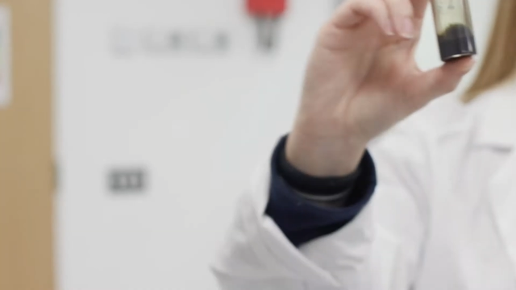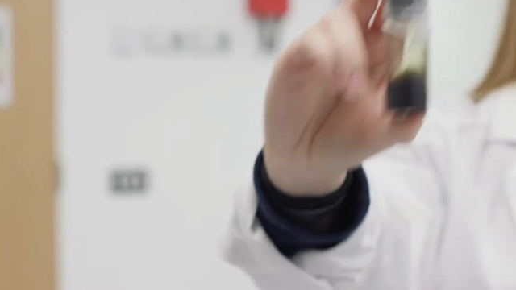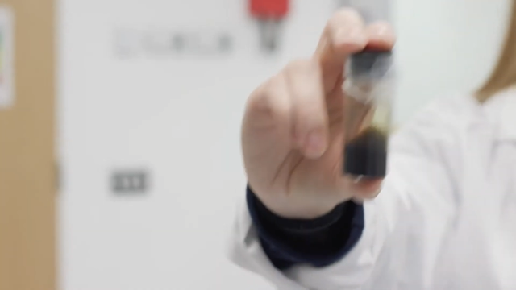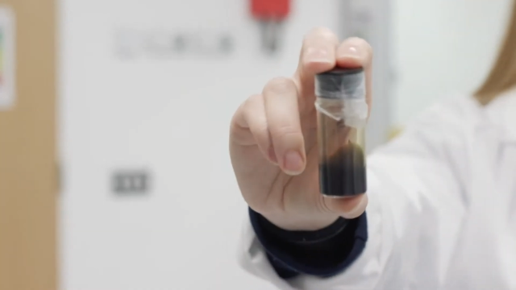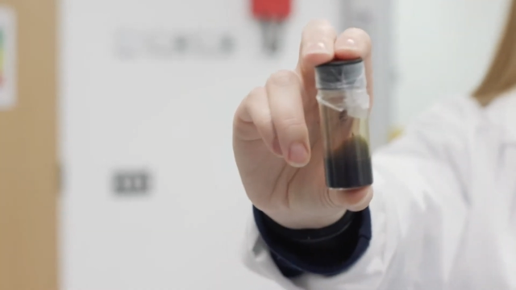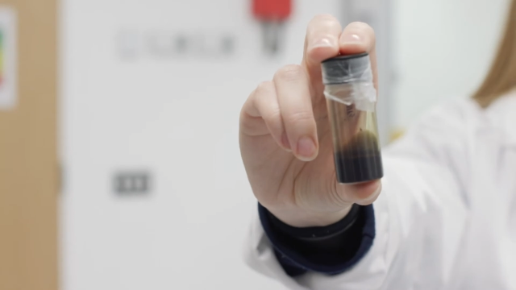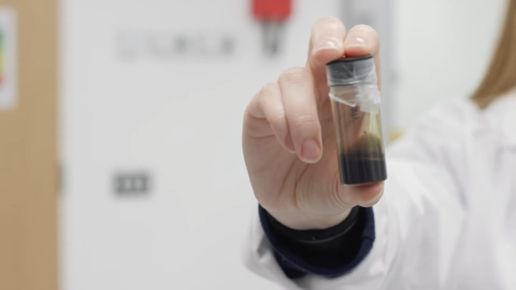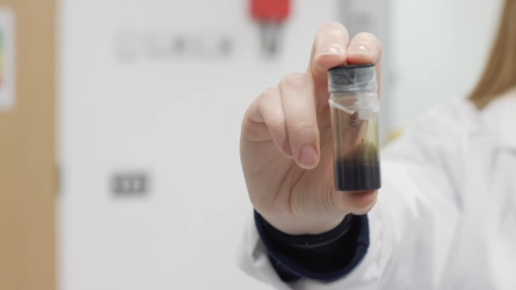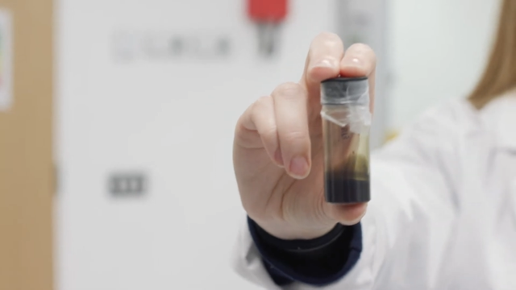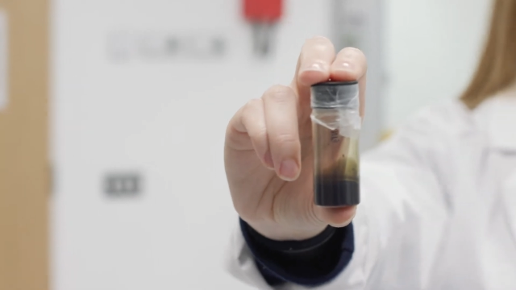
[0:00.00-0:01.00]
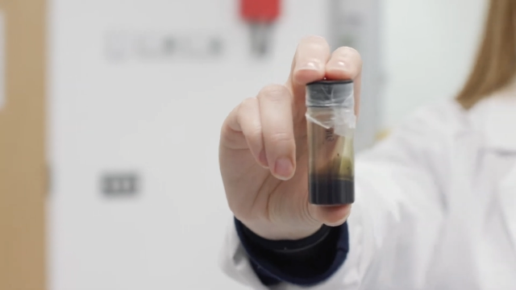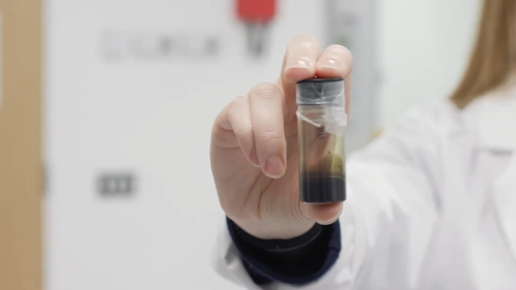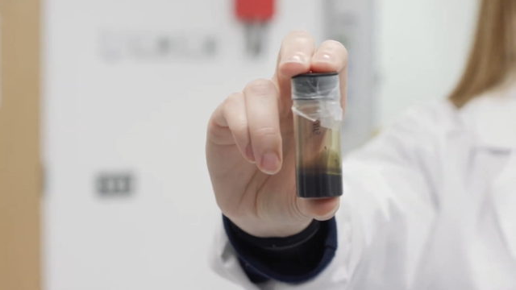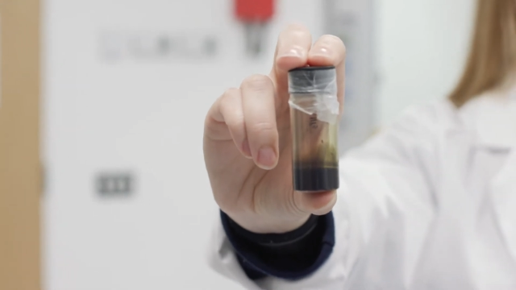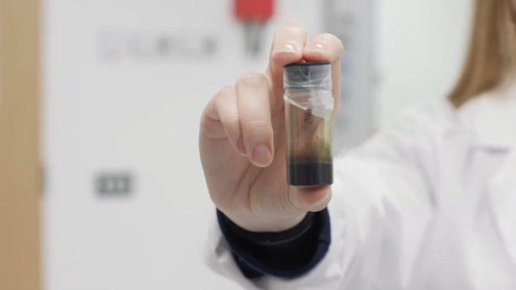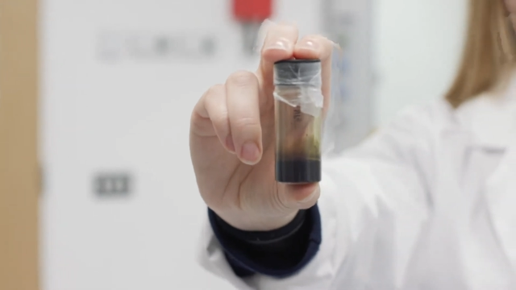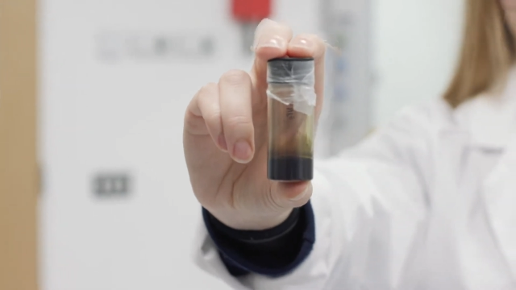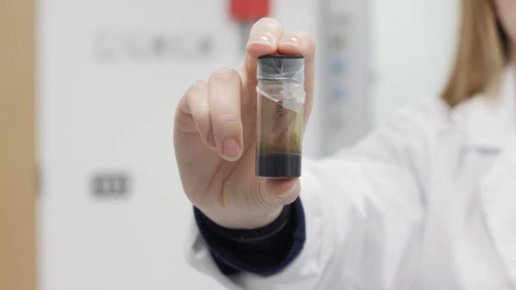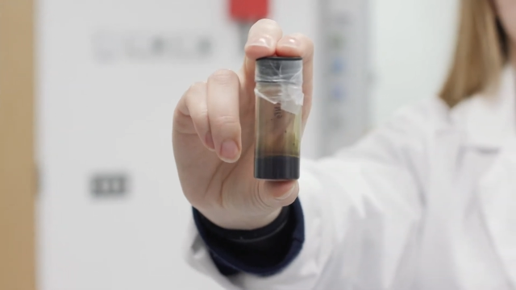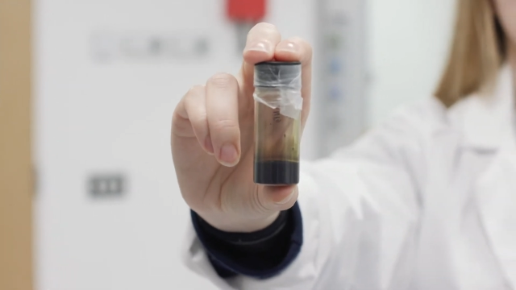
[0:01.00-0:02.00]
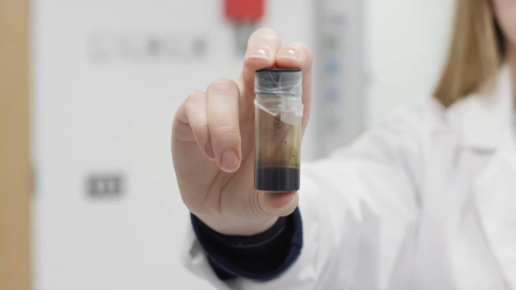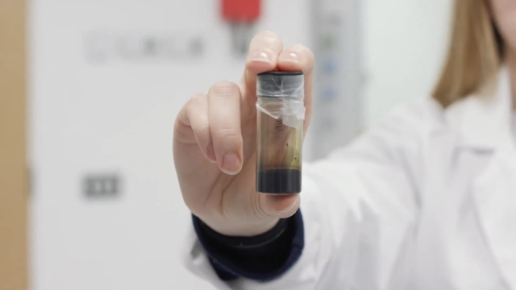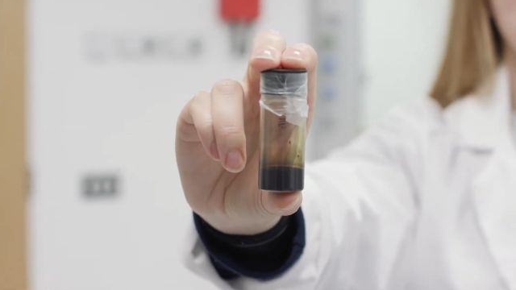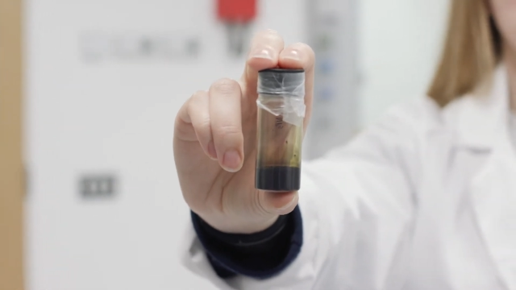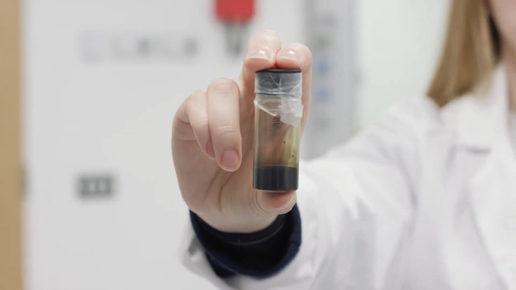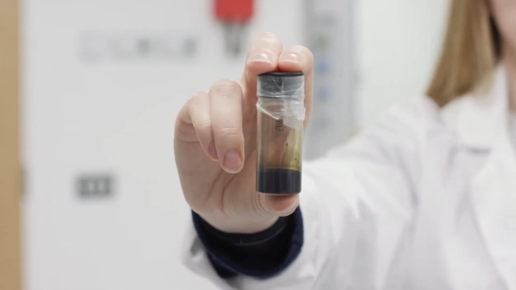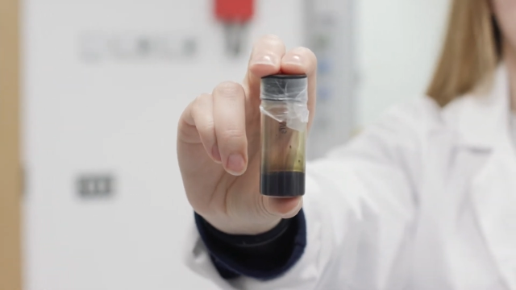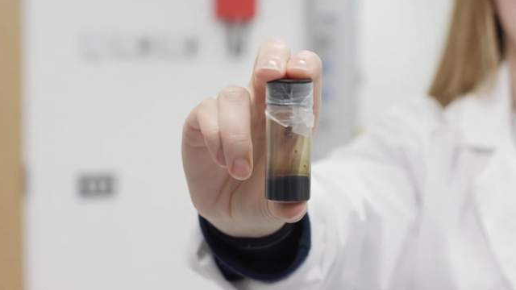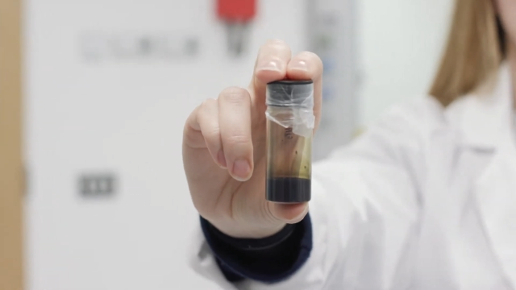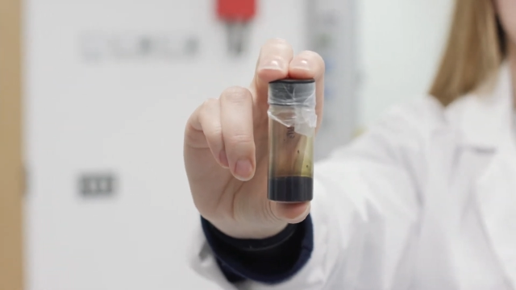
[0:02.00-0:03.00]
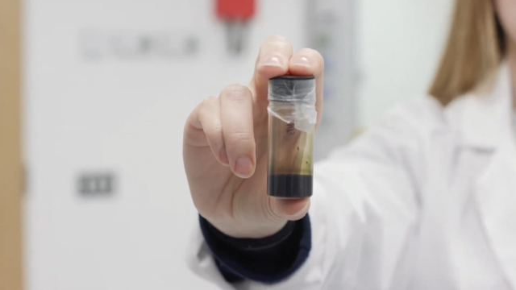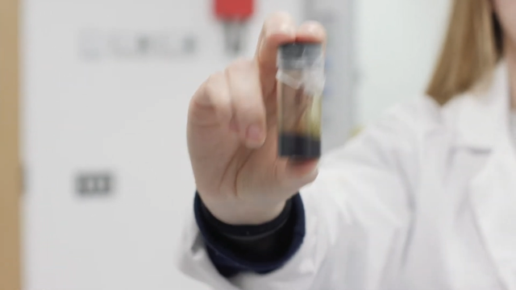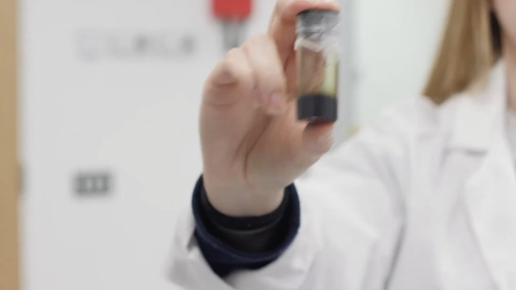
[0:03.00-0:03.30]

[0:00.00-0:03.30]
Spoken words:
(no speaker visible)